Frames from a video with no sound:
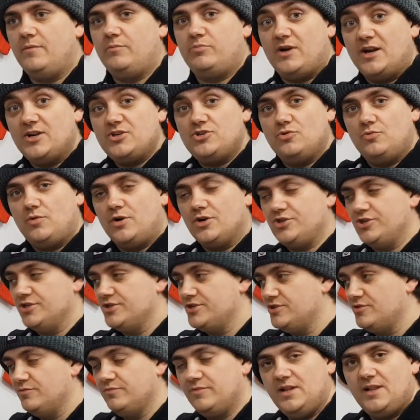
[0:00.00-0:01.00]
pressure
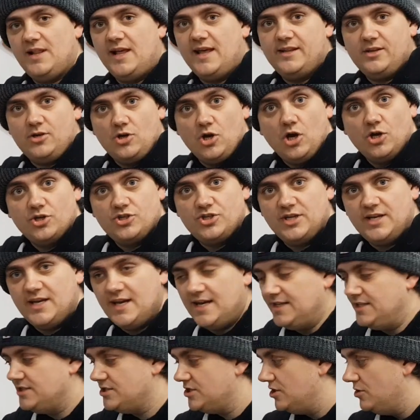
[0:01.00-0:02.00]
washers. Something like the Karcher
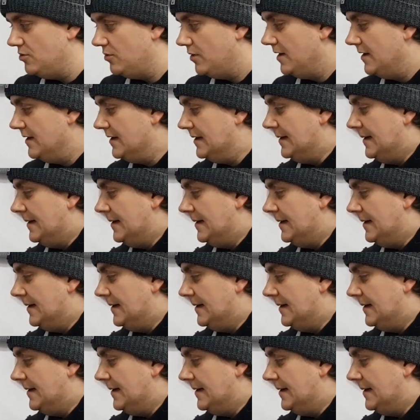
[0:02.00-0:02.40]
K2